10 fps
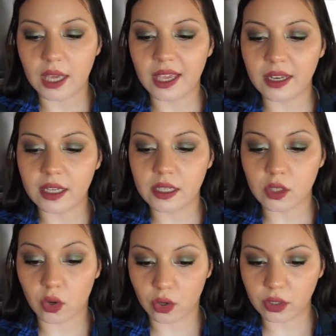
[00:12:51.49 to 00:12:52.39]
In his
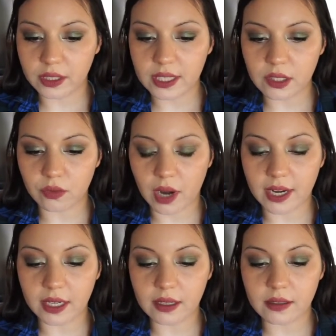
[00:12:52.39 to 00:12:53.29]
earliest
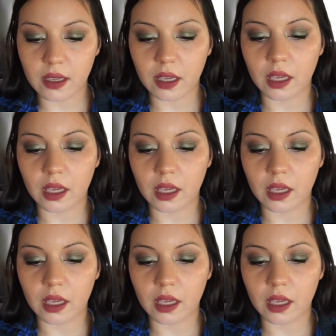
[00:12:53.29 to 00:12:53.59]
writings,